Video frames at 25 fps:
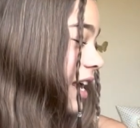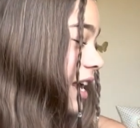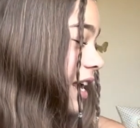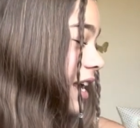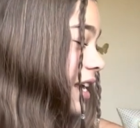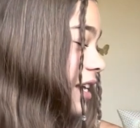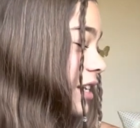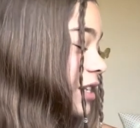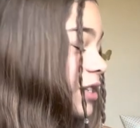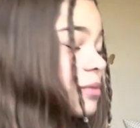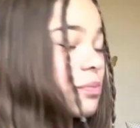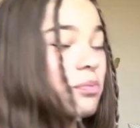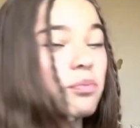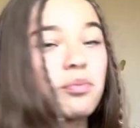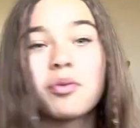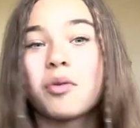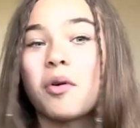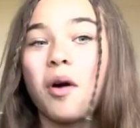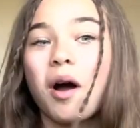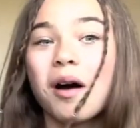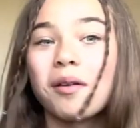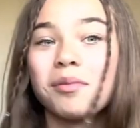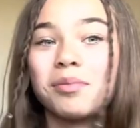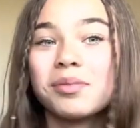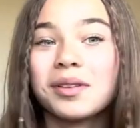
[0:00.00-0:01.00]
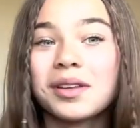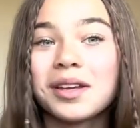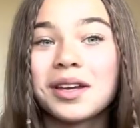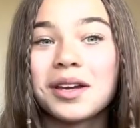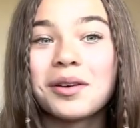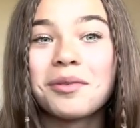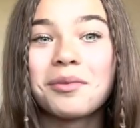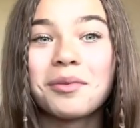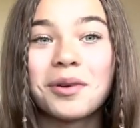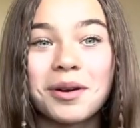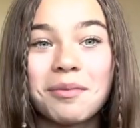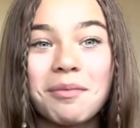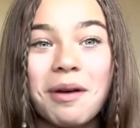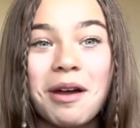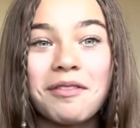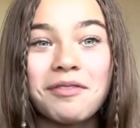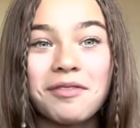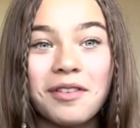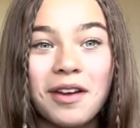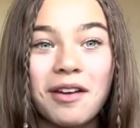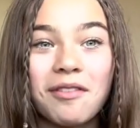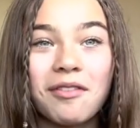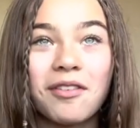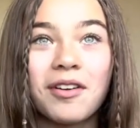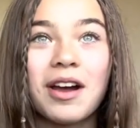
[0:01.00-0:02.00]
is probably one of my
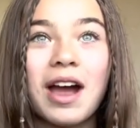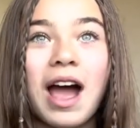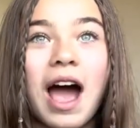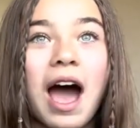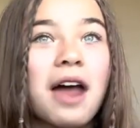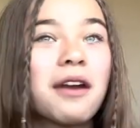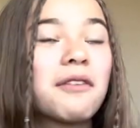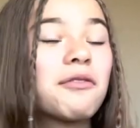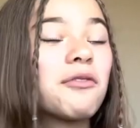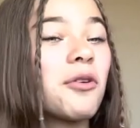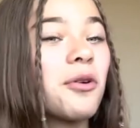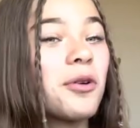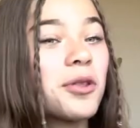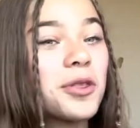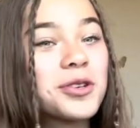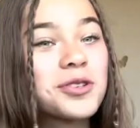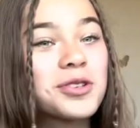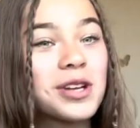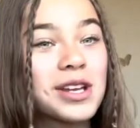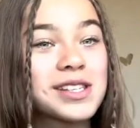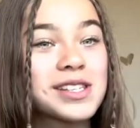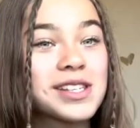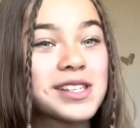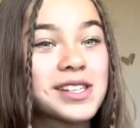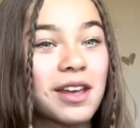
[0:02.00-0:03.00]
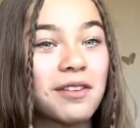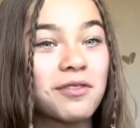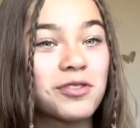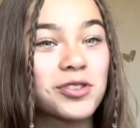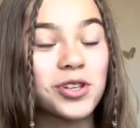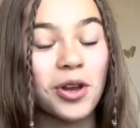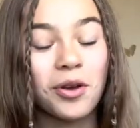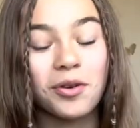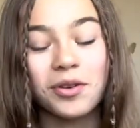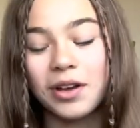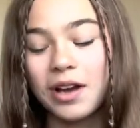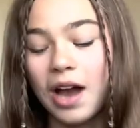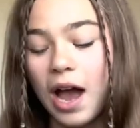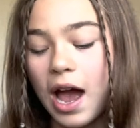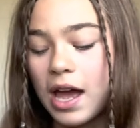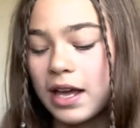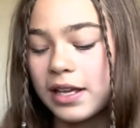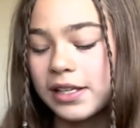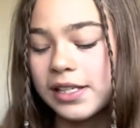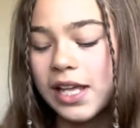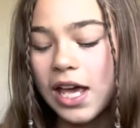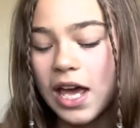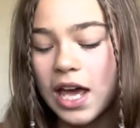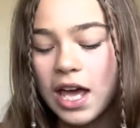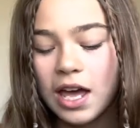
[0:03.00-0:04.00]
favorite out of all the dresses I've shown you
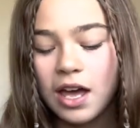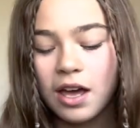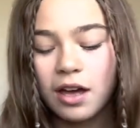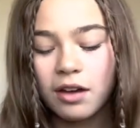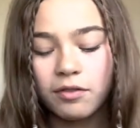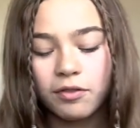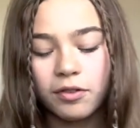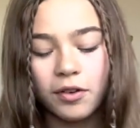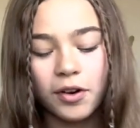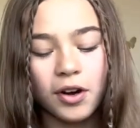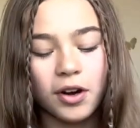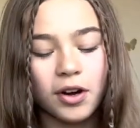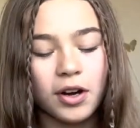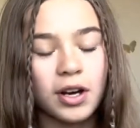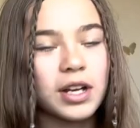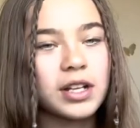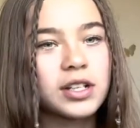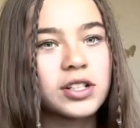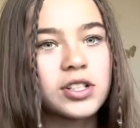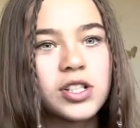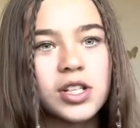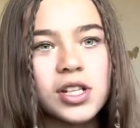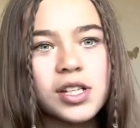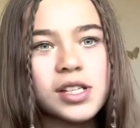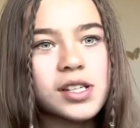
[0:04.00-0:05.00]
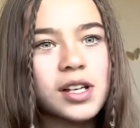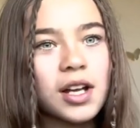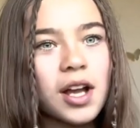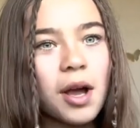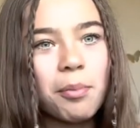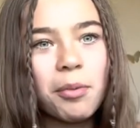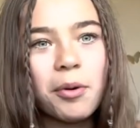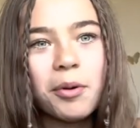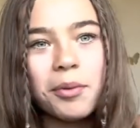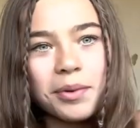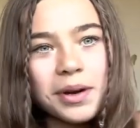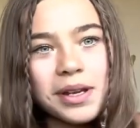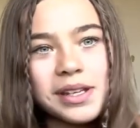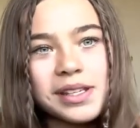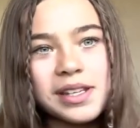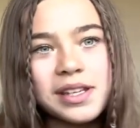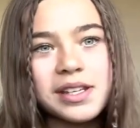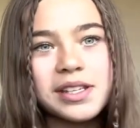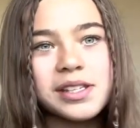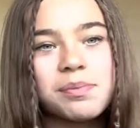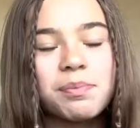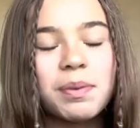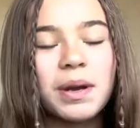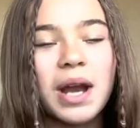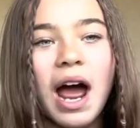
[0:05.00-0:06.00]
guys for just a couple
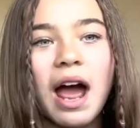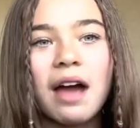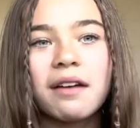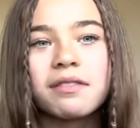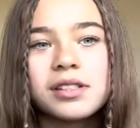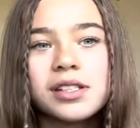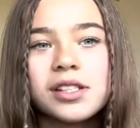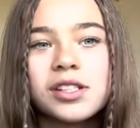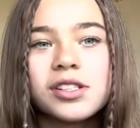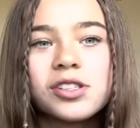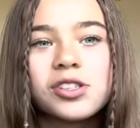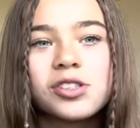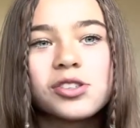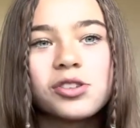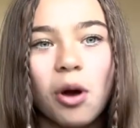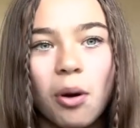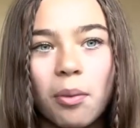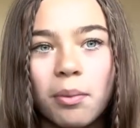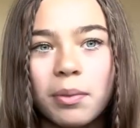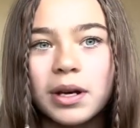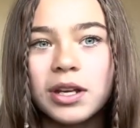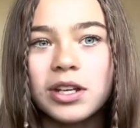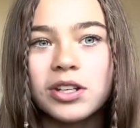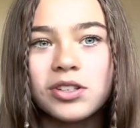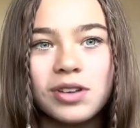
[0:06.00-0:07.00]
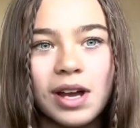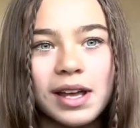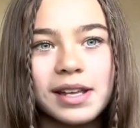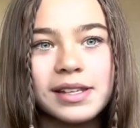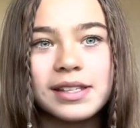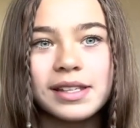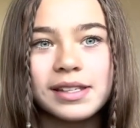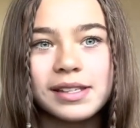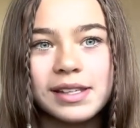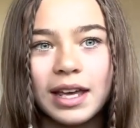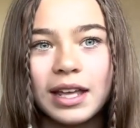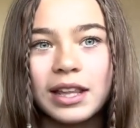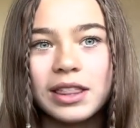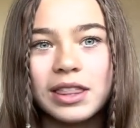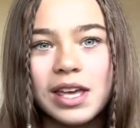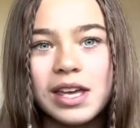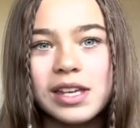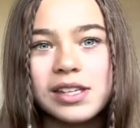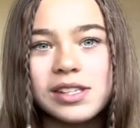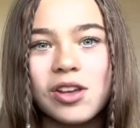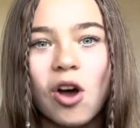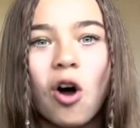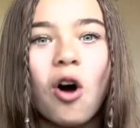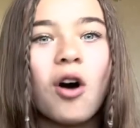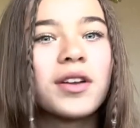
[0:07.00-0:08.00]
reasons, but I've seen so many dresses like
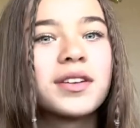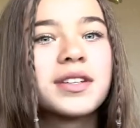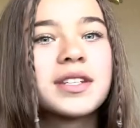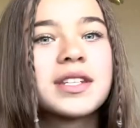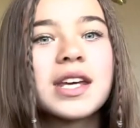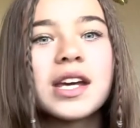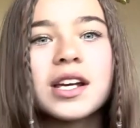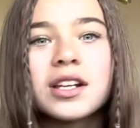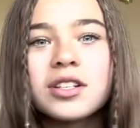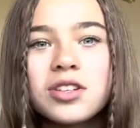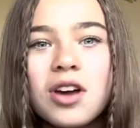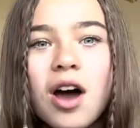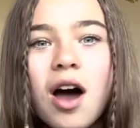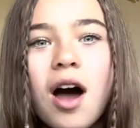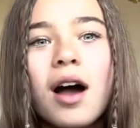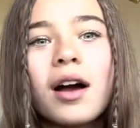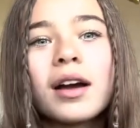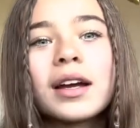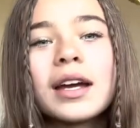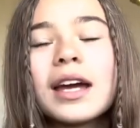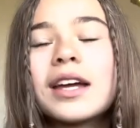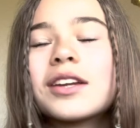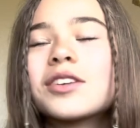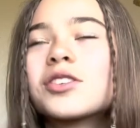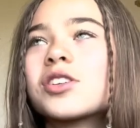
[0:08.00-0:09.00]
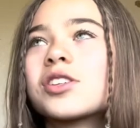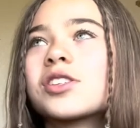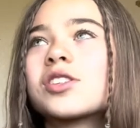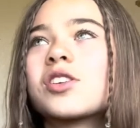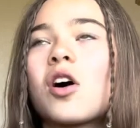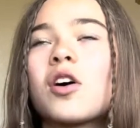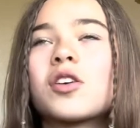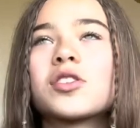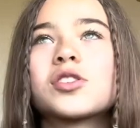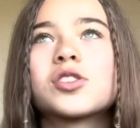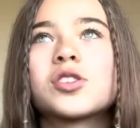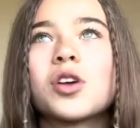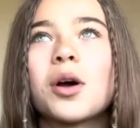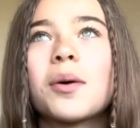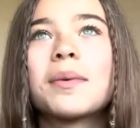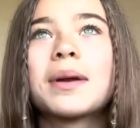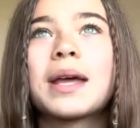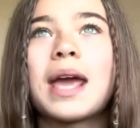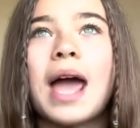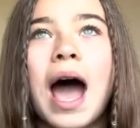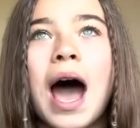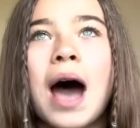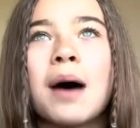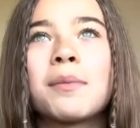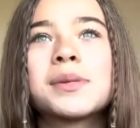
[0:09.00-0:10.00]
this on TikTok and just on so many
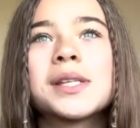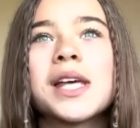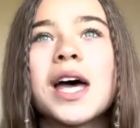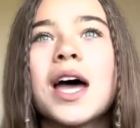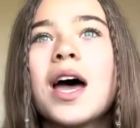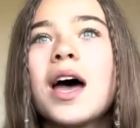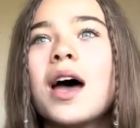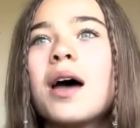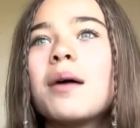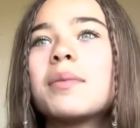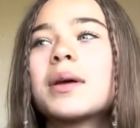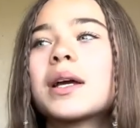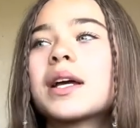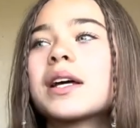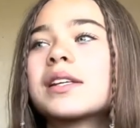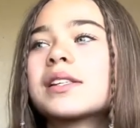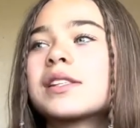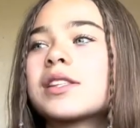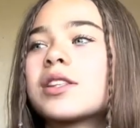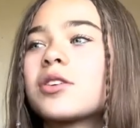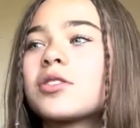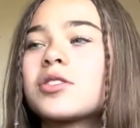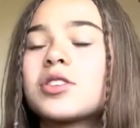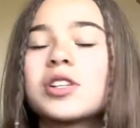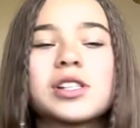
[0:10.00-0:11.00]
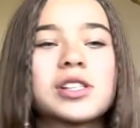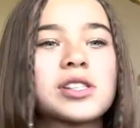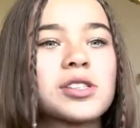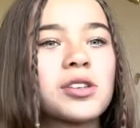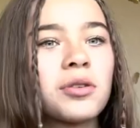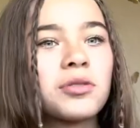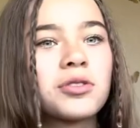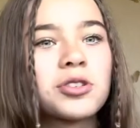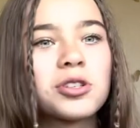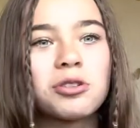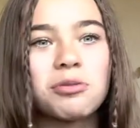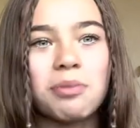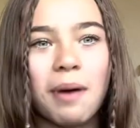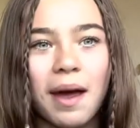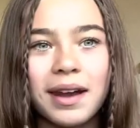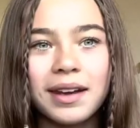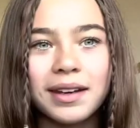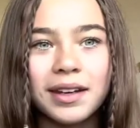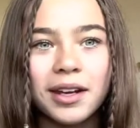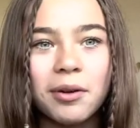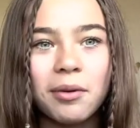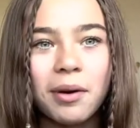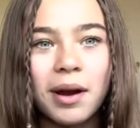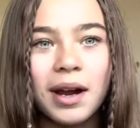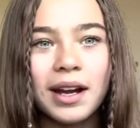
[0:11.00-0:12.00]
apps because they're just so
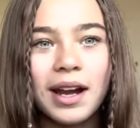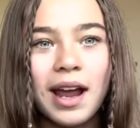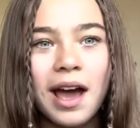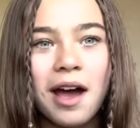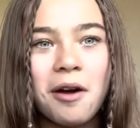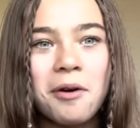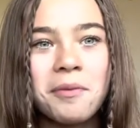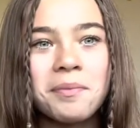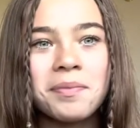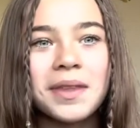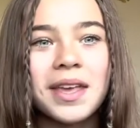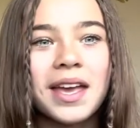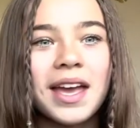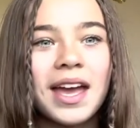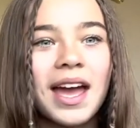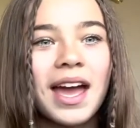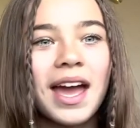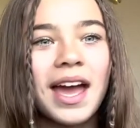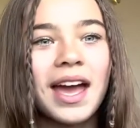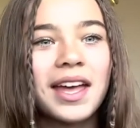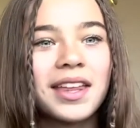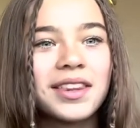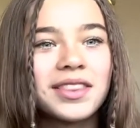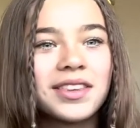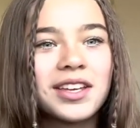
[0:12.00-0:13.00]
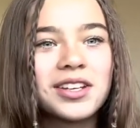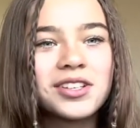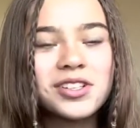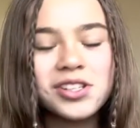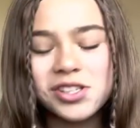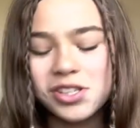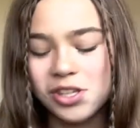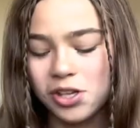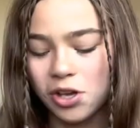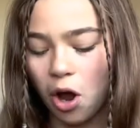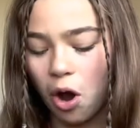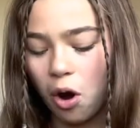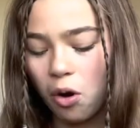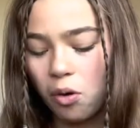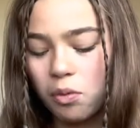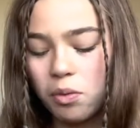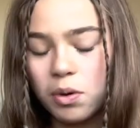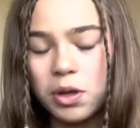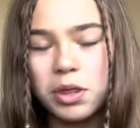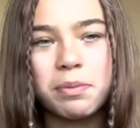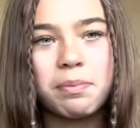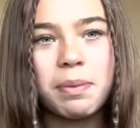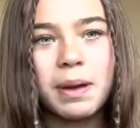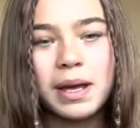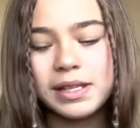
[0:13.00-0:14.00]
trendy right now, and they just go
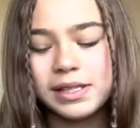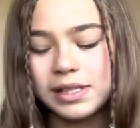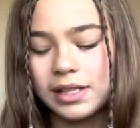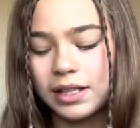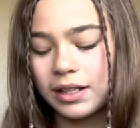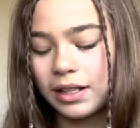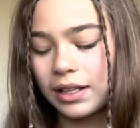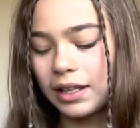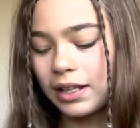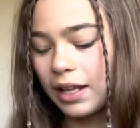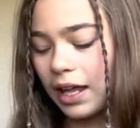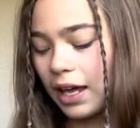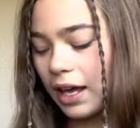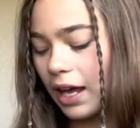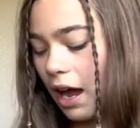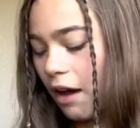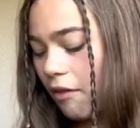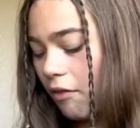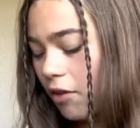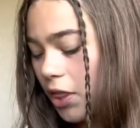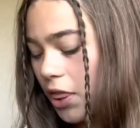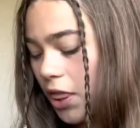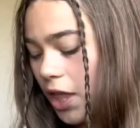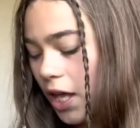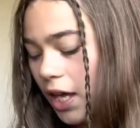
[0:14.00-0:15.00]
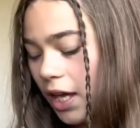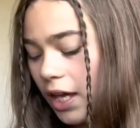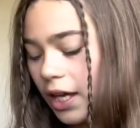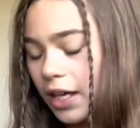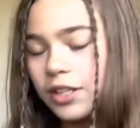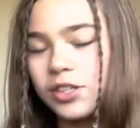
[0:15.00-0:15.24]
with basically like everything.